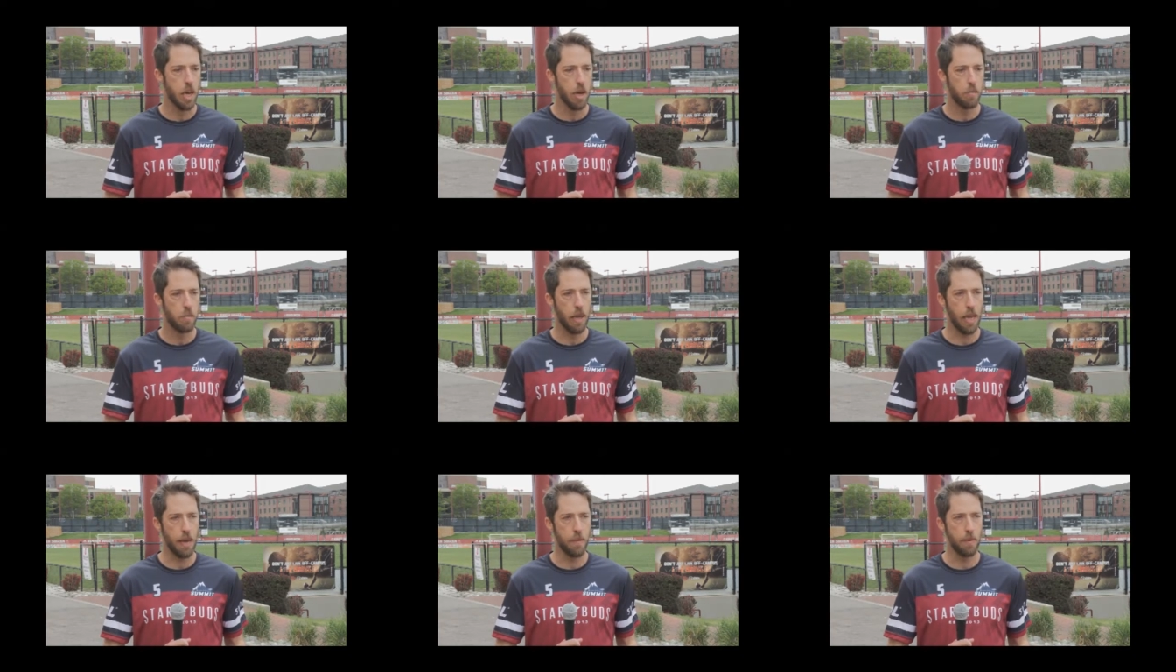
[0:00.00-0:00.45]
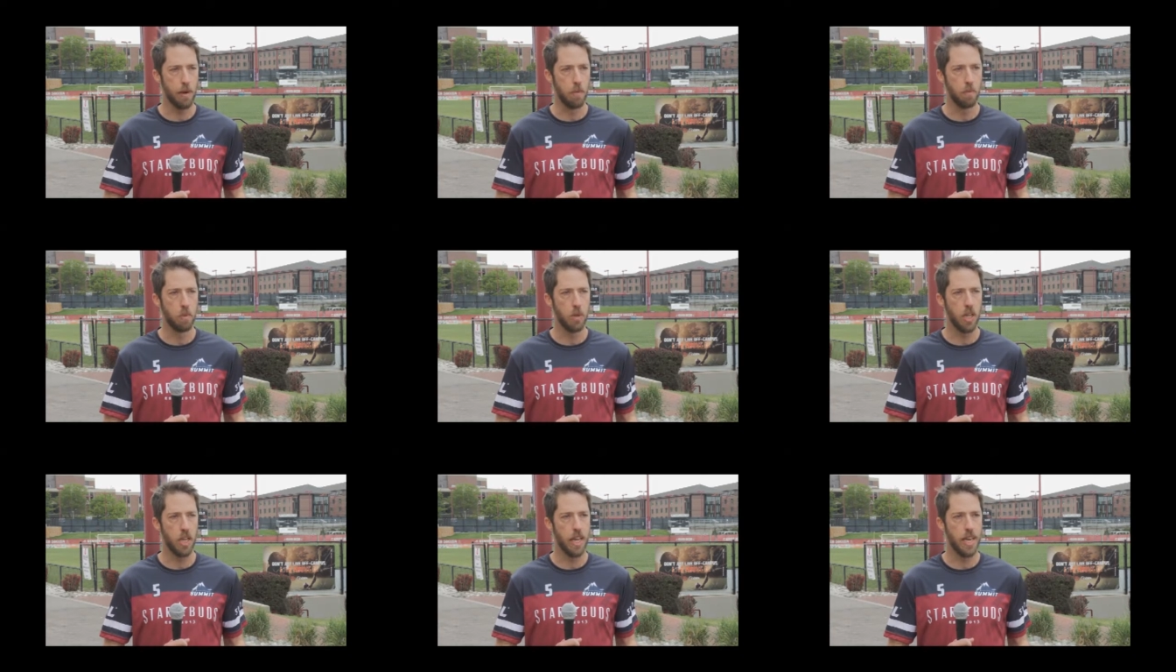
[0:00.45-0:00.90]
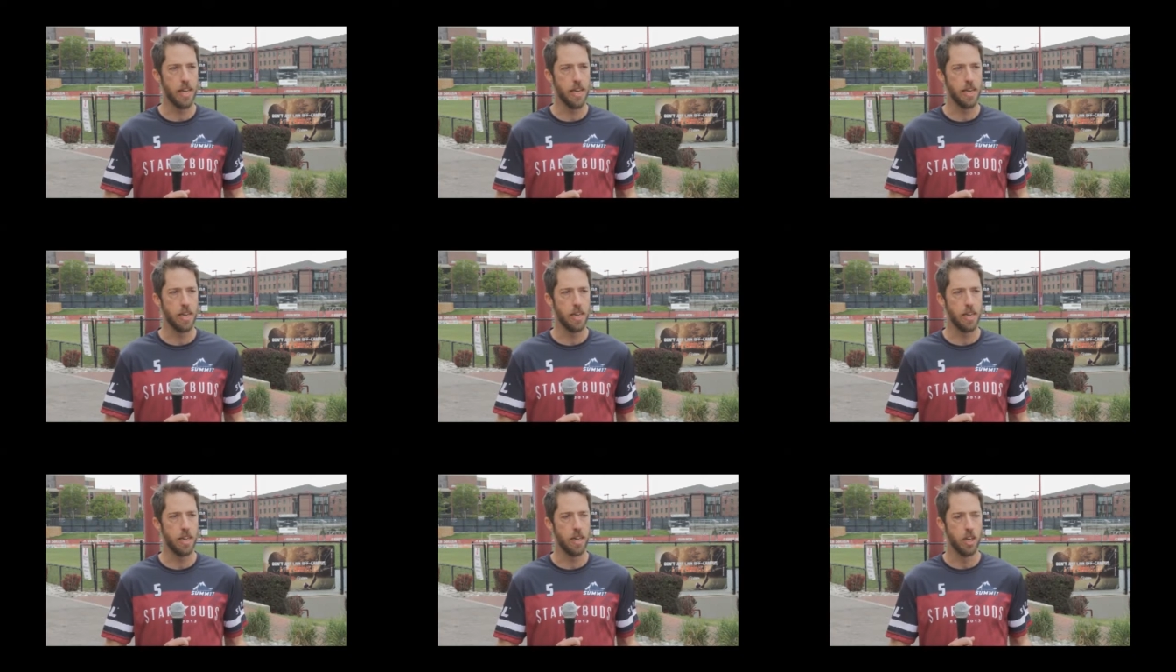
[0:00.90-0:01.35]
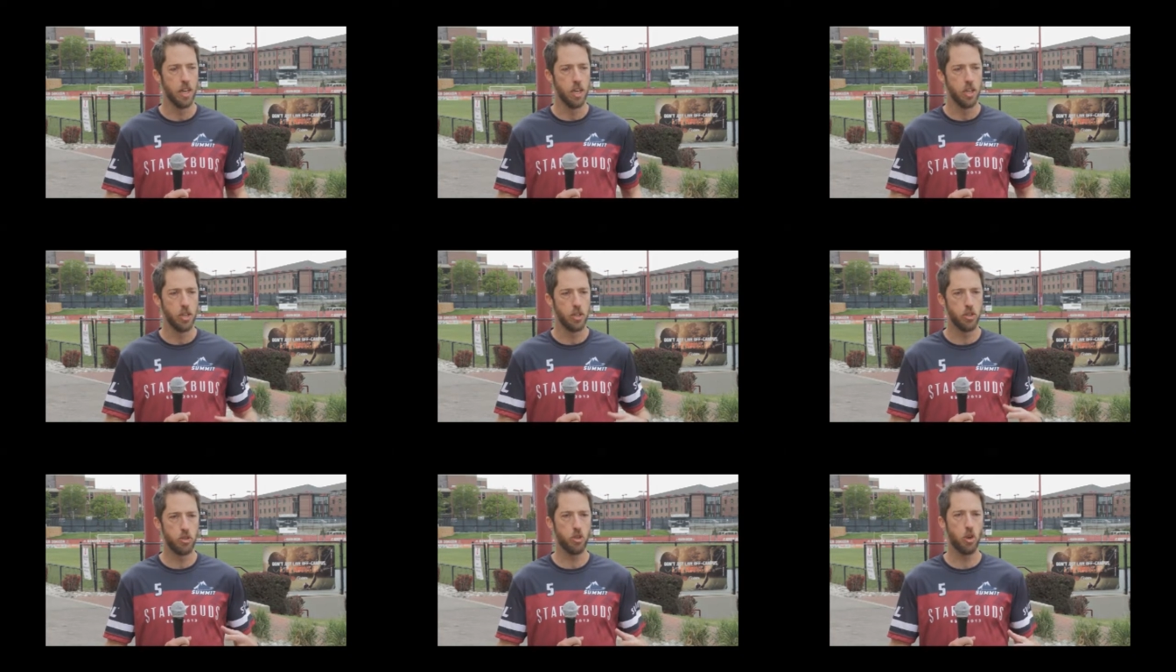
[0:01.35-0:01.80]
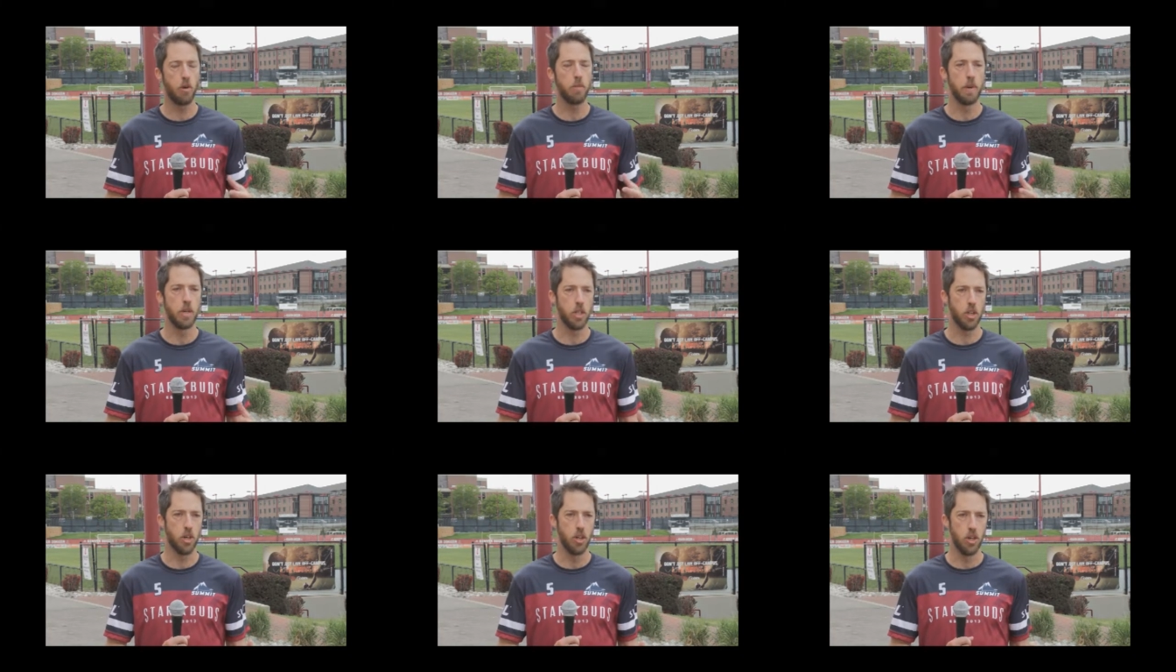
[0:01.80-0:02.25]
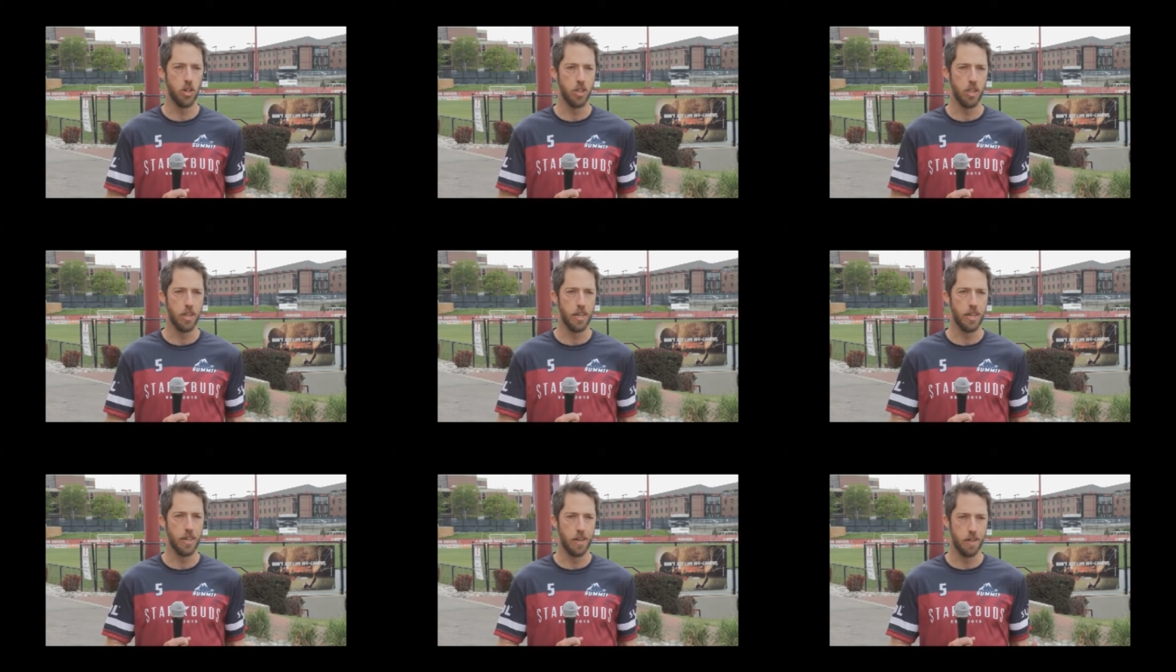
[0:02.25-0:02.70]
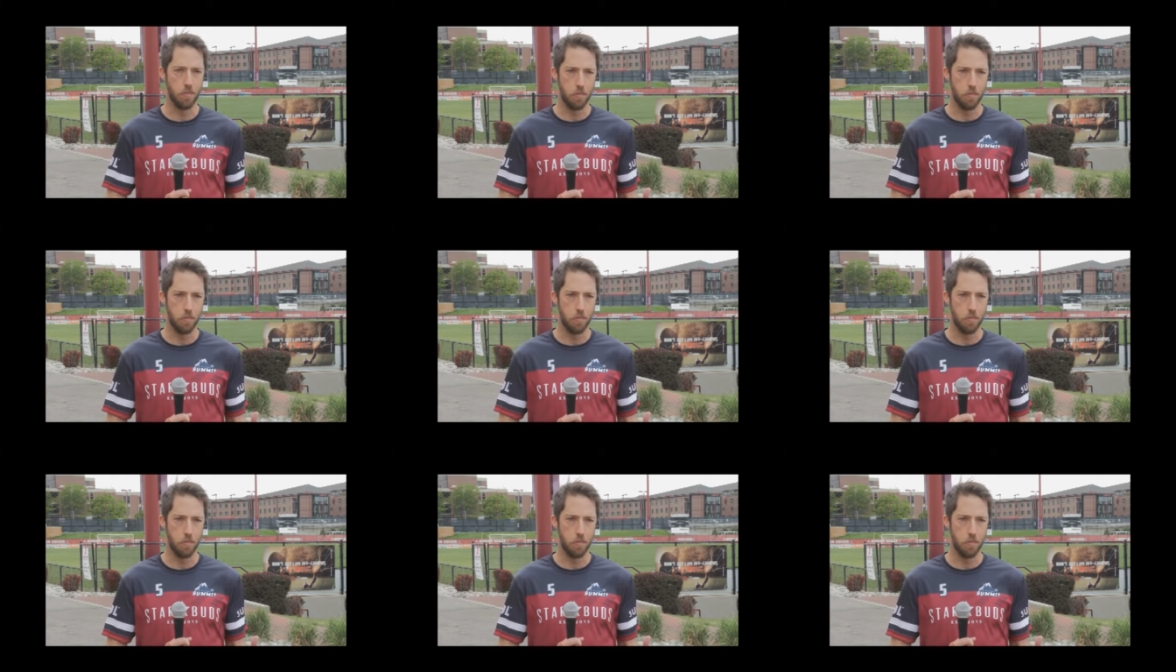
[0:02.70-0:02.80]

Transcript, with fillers: being able to play so much earlier